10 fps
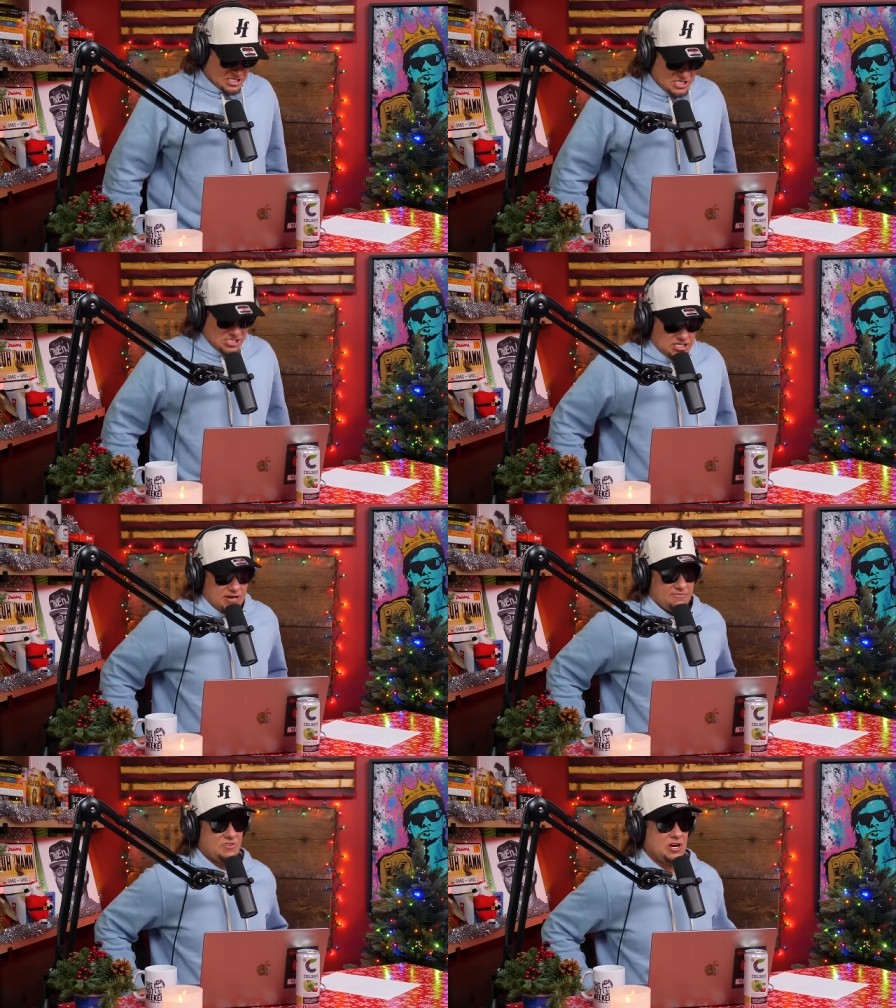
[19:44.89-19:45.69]
That's a
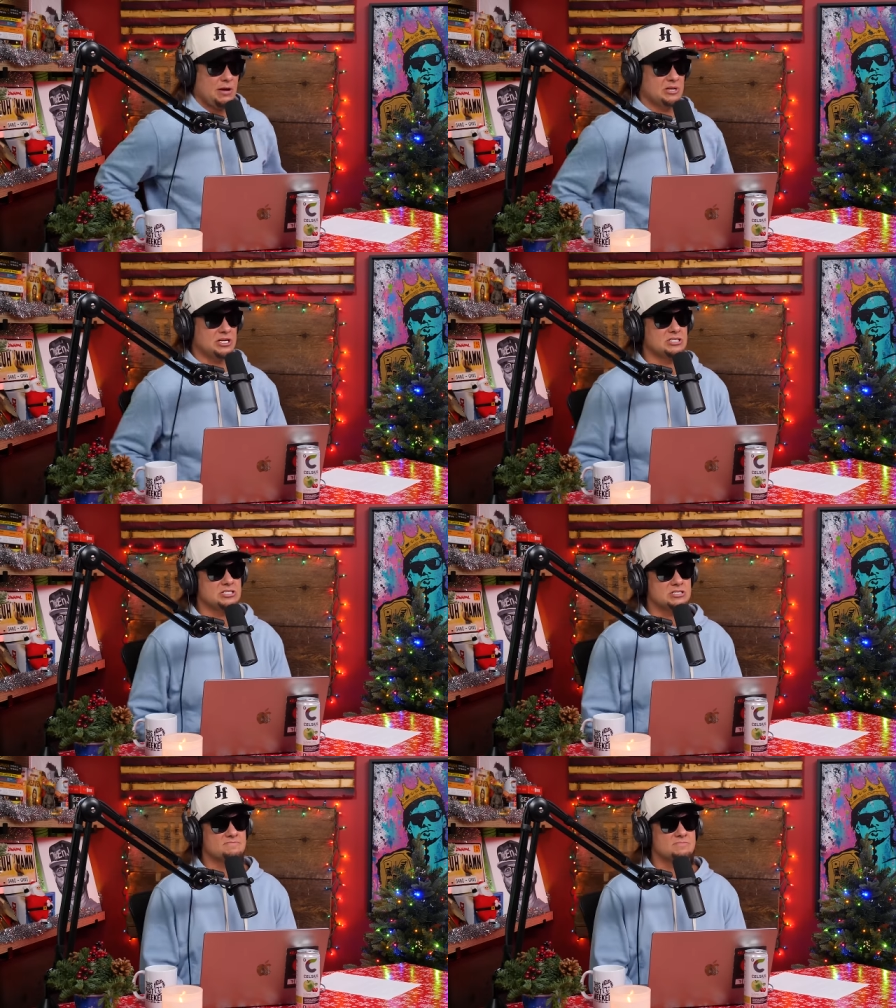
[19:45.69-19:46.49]
damn
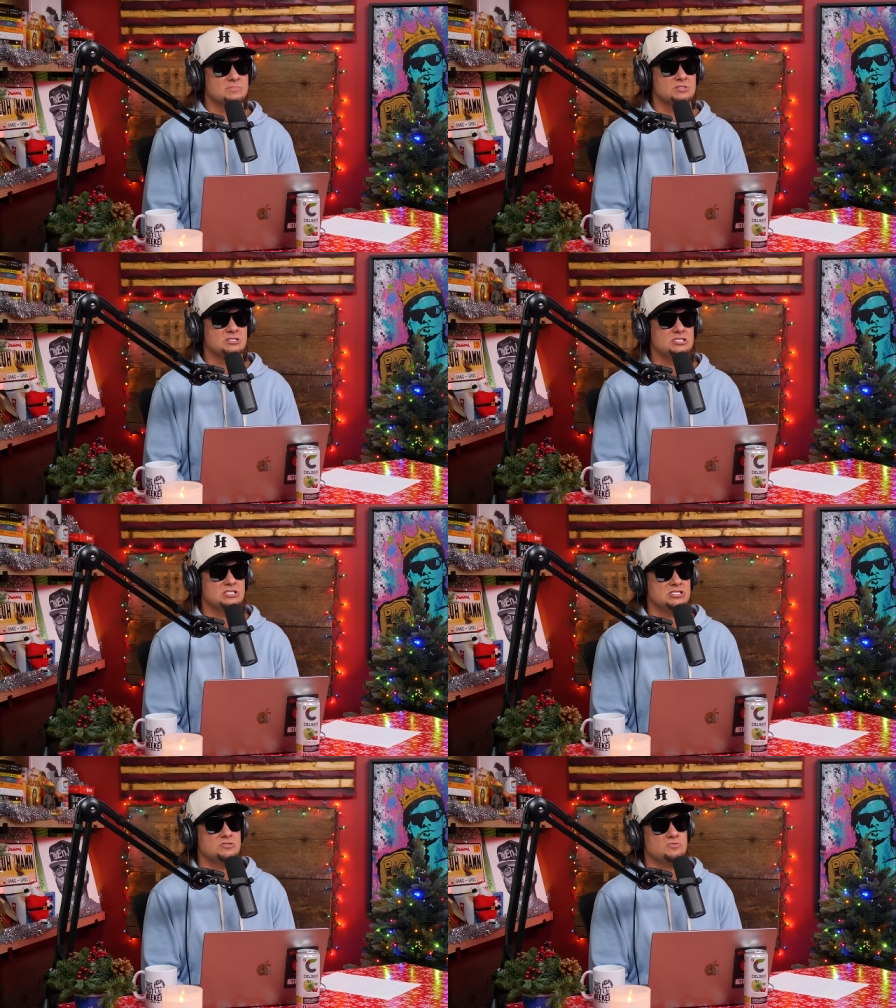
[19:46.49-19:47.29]
phenomenon,
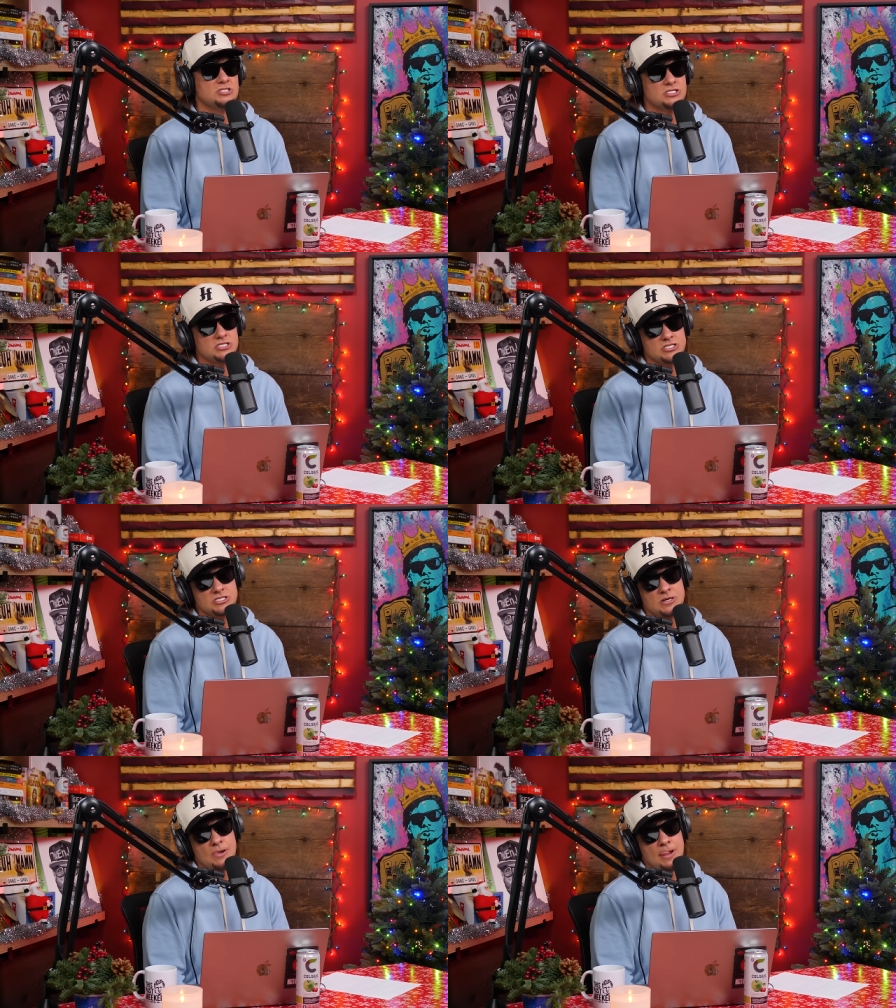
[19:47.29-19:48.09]
you know. Uh,
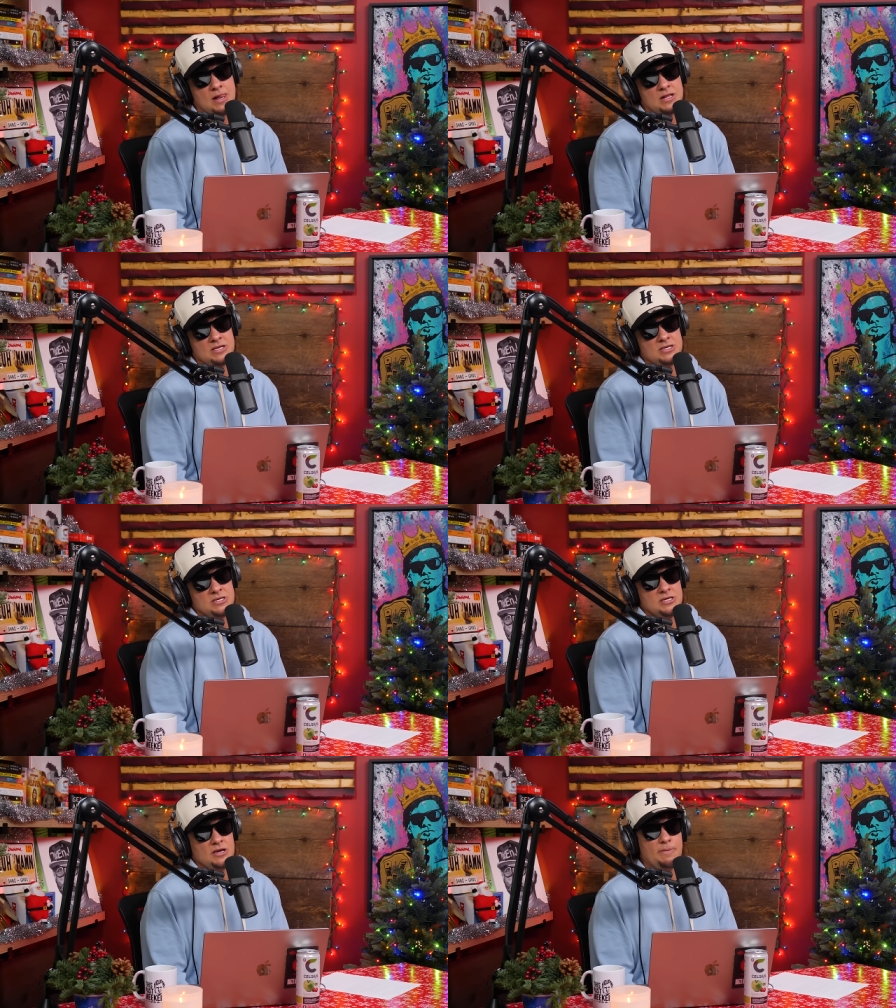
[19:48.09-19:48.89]

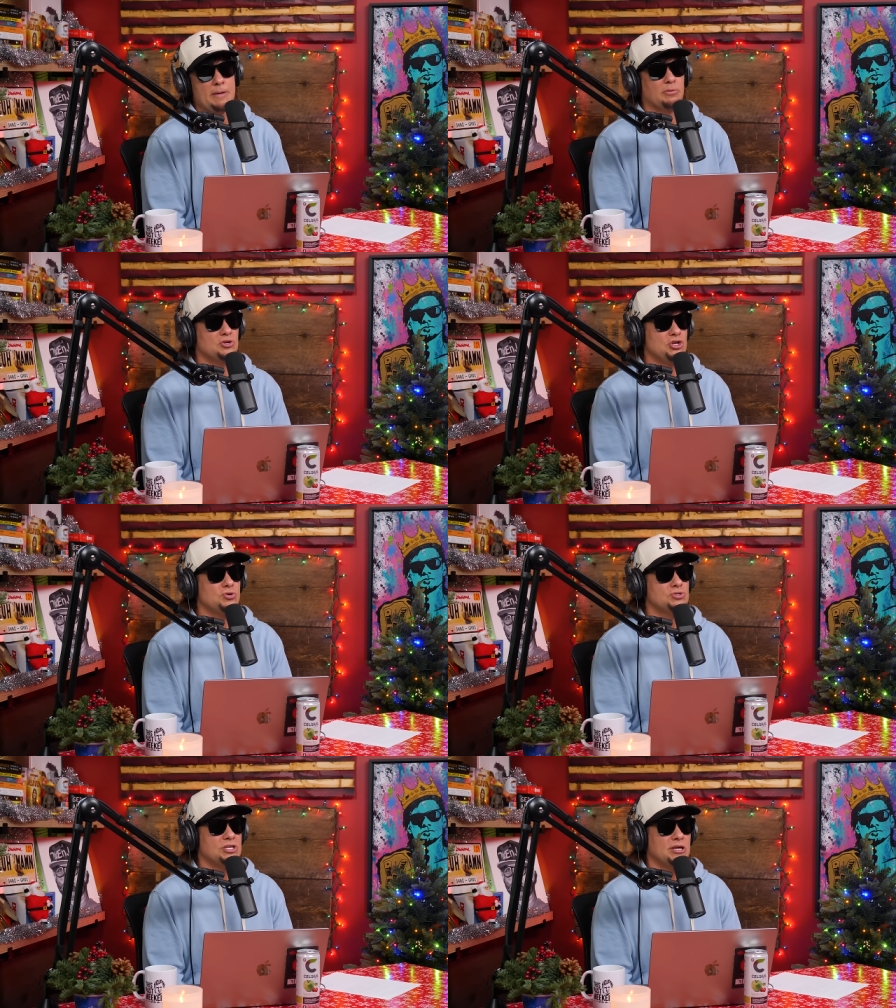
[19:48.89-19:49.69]
and people are
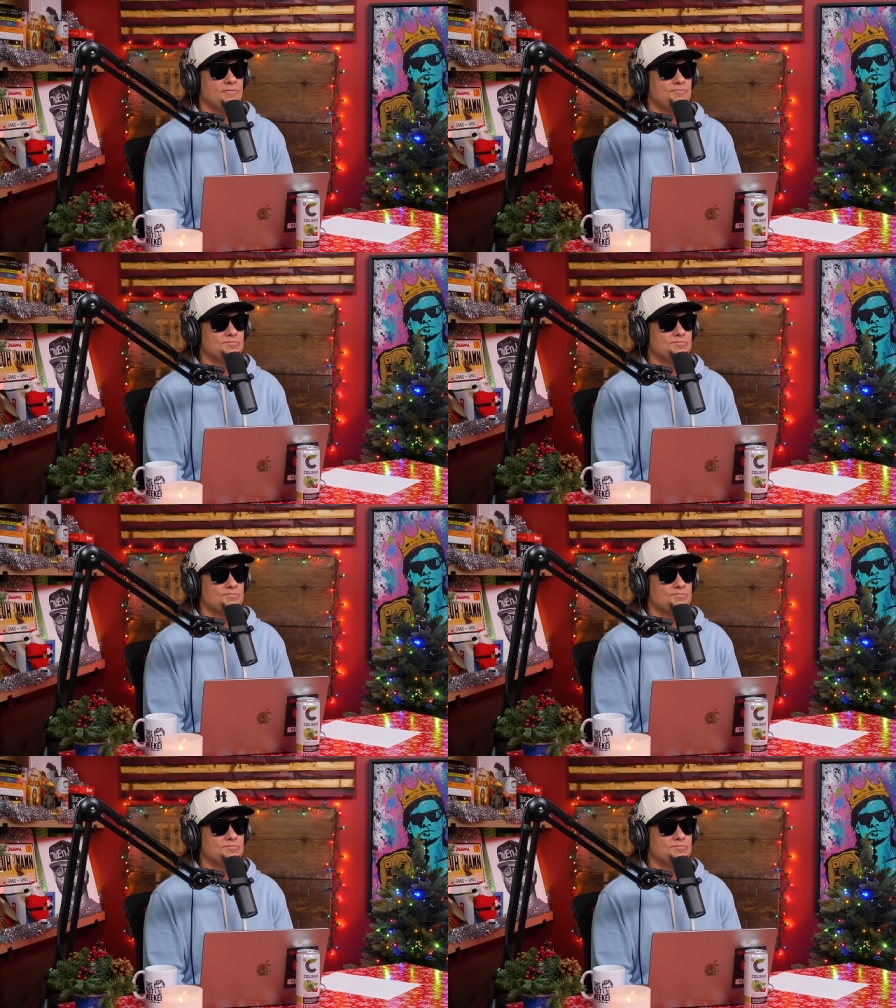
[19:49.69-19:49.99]
using it,